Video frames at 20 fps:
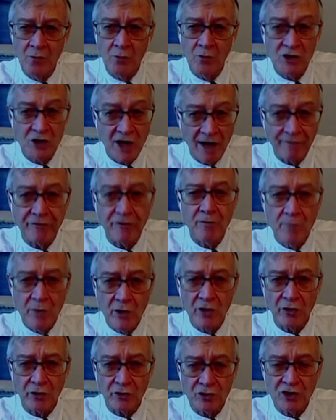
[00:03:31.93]
which have
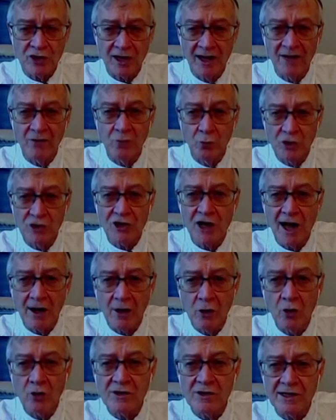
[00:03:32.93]
emerged and which are
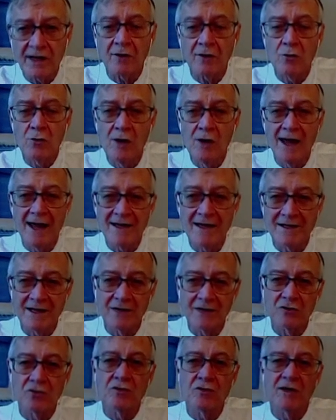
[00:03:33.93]

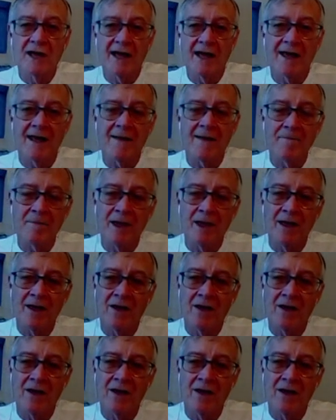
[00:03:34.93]
co-circulating today